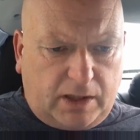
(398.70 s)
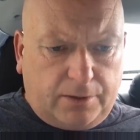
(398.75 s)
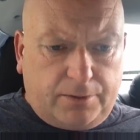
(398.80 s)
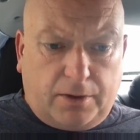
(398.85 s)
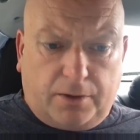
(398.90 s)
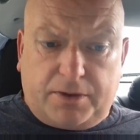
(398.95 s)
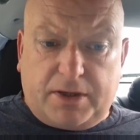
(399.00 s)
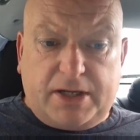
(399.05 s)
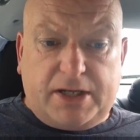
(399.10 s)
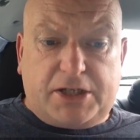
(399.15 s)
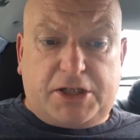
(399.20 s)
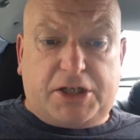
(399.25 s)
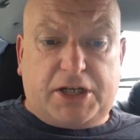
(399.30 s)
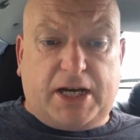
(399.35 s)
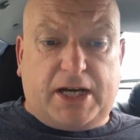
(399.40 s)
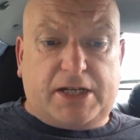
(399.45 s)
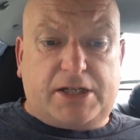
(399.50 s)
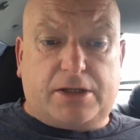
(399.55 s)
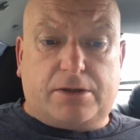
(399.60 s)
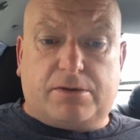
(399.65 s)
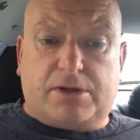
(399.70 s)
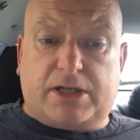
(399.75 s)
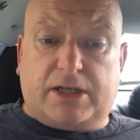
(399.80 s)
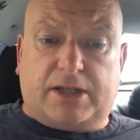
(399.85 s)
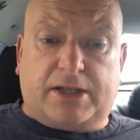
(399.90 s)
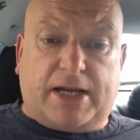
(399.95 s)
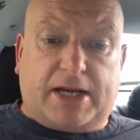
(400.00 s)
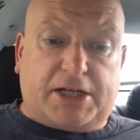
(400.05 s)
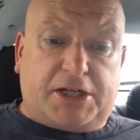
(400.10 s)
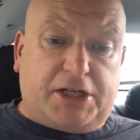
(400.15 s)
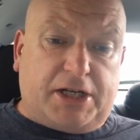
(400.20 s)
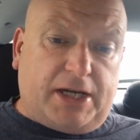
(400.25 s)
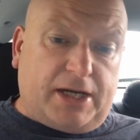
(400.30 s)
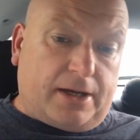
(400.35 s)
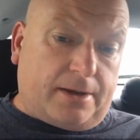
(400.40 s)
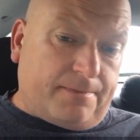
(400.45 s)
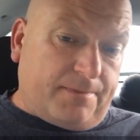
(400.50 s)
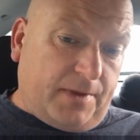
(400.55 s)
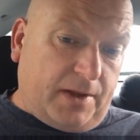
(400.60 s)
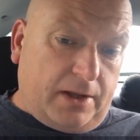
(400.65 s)
Nothing is changing until next
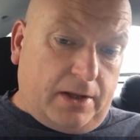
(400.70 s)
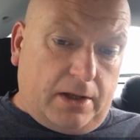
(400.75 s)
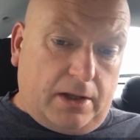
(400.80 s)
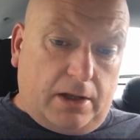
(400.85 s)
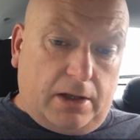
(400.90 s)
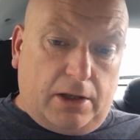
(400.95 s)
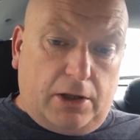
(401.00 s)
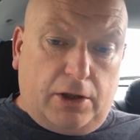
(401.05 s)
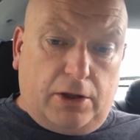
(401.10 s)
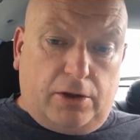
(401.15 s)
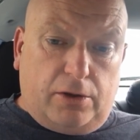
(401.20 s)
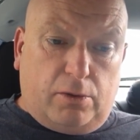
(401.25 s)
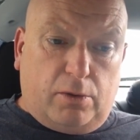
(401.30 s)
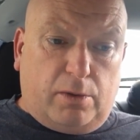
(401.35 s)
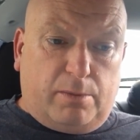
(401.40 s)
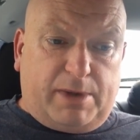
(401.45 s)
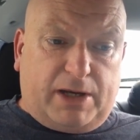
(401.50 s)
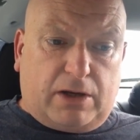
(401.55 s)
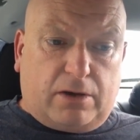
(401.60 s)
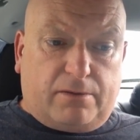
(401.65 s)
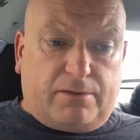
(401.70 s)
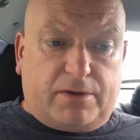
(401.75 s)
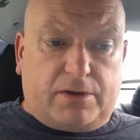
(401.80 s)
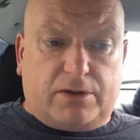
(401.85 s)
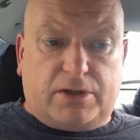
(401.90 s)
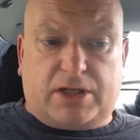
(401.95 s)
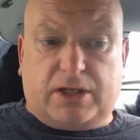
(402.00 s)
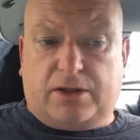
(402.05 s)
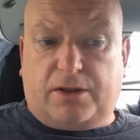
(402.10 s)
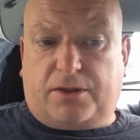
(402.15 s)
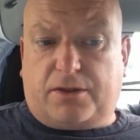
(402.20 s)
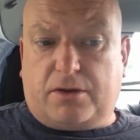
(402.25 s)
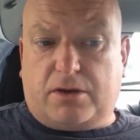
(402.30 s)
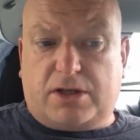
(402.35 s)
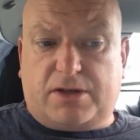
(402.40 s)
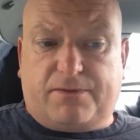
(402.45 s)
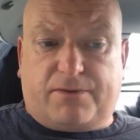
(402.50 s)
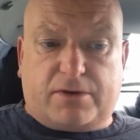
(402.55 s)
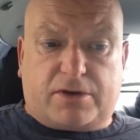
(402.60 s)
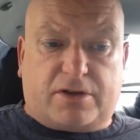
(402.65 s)
year. You will be covered until the
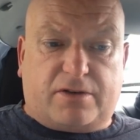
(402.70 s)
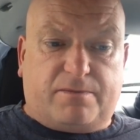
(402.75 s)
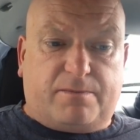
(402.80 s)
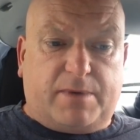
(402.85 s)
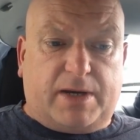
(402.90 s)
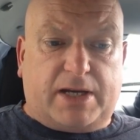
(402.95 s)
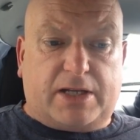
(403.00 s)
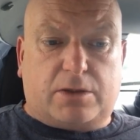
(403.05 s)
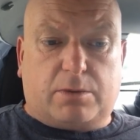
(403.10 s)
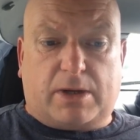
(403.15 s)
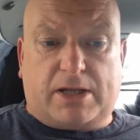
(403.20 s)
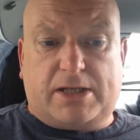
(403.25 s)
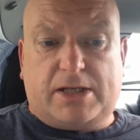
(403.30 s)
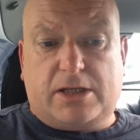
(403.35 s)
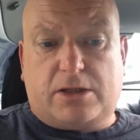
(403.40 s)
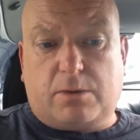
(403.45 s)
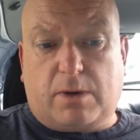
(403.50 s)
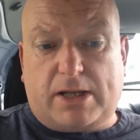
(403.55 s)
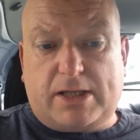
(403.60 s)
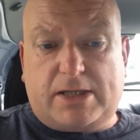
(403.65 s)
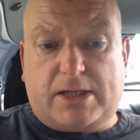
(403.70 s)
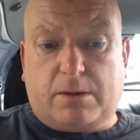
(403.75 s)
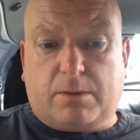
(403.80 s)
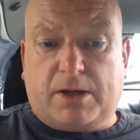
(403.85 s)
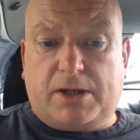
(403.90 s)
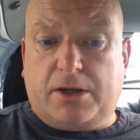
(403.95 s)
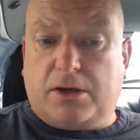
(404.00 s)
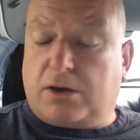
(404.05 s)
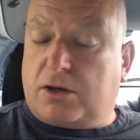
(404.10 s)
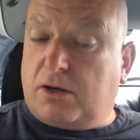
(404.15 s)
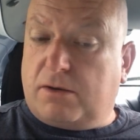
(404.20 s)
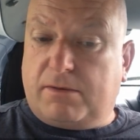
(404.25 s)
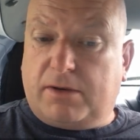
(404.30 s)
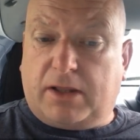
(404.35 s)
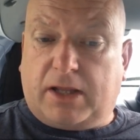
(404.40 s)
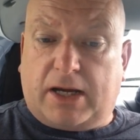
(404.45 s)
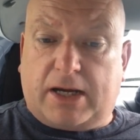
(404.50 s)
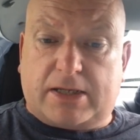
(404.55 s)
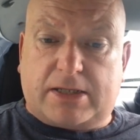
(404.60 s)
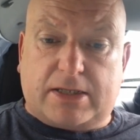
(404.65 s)
31st of May 2020 when your
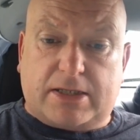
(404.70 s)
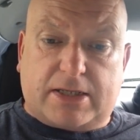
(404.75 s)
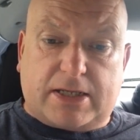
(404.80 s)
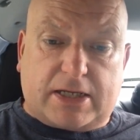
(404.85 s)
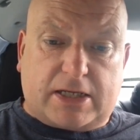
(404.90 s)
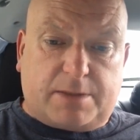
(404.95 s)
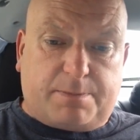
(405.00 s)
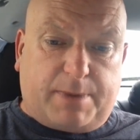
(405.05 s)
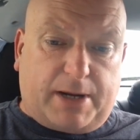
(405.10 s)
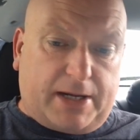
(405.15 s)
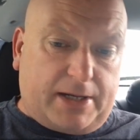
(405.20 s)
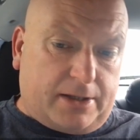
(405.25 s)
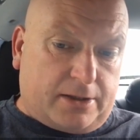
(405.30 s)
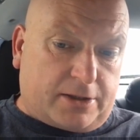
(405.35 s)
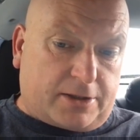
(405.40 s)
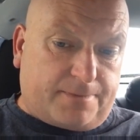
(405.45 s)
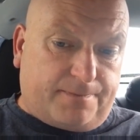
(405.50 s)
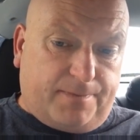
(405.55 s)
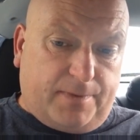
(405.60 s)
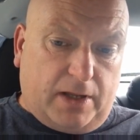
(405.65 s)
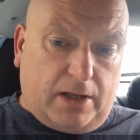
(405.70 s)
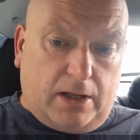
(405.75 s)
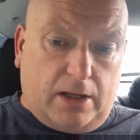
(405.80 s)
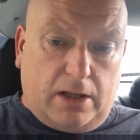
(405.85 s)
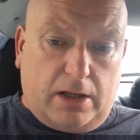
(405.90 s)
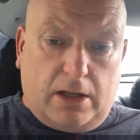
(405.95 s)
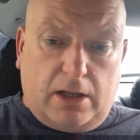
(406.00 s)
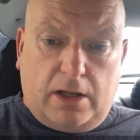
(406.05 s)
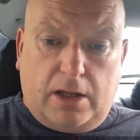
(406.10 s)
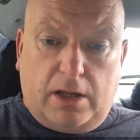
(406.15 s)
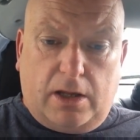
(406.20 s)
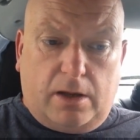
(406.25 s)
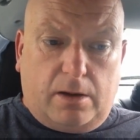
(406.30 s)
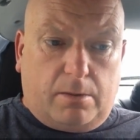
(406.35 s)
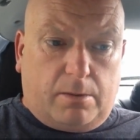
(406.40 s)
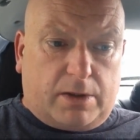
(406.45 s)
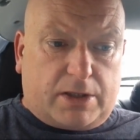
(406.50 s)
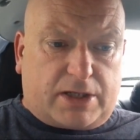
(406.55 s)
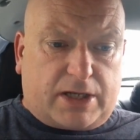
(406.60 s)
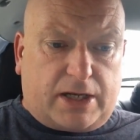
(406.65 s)
current licence expires.
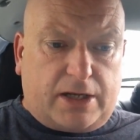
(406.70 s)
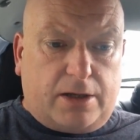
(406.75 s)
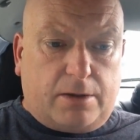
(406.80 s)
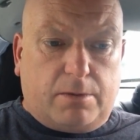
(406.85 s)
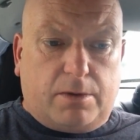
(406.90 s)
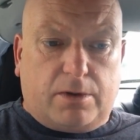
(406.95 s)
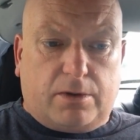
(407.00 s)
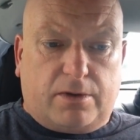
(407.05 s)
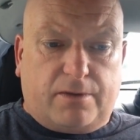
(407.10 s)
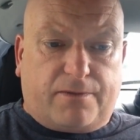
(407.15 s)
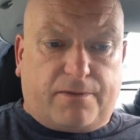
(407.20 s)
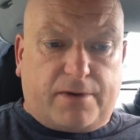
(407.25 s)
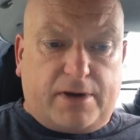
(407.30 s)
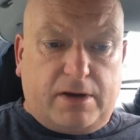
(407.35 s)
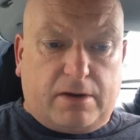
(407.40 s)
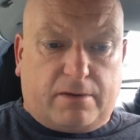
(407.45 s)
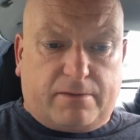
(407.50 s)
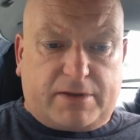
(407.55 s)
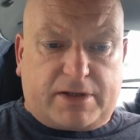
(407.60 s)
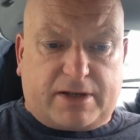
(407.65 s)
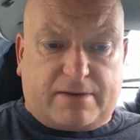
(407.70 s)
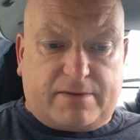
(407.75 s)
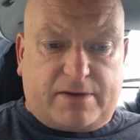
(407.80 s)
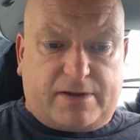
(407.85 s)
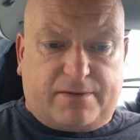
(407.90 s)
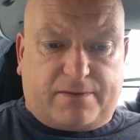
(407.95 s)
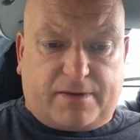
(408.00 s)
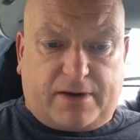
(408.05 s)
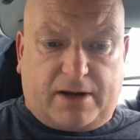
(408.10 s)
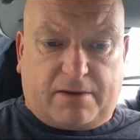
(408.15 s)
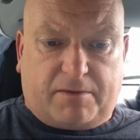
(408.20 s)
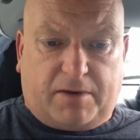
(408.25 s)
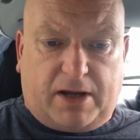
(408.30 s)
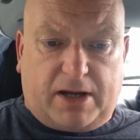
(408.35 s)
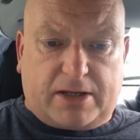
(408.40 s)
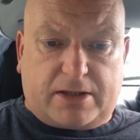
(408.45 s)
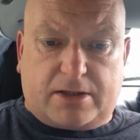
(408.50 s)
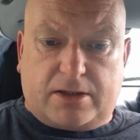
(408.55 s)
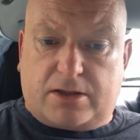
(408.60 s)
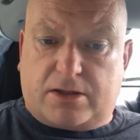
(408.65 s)
We will send you another free over 75
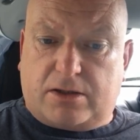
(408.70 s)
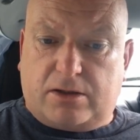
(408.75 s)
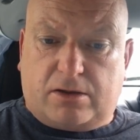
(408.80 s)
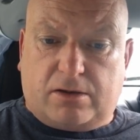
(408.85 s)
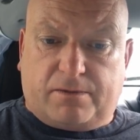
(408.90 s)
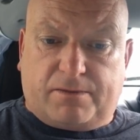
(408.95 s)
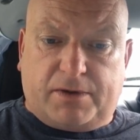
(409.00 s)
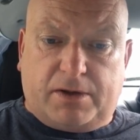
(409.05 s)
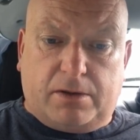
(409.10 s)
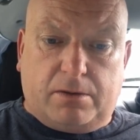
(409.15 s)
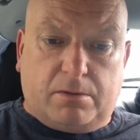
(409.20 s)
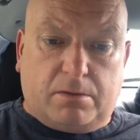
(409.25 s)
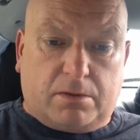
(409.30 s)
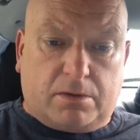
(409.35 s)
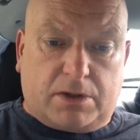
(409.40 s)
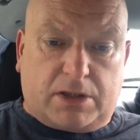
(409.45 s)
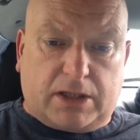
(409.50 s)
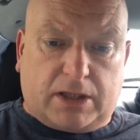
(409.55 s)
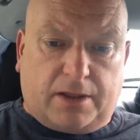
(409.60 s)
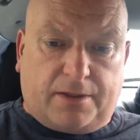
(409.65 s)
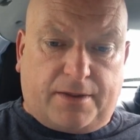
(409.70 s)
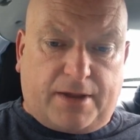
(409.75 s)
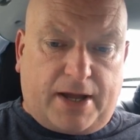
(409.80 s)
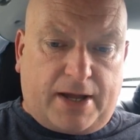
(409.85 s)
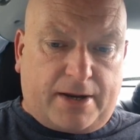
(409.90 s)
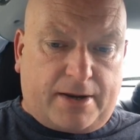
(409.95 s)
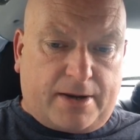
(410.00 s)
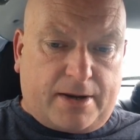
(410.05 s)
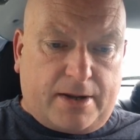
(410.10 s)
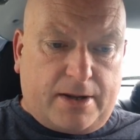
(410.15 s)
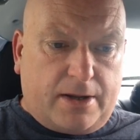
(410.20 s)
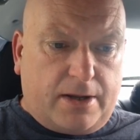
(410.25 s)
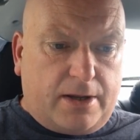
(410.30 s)
licence to cover you until then.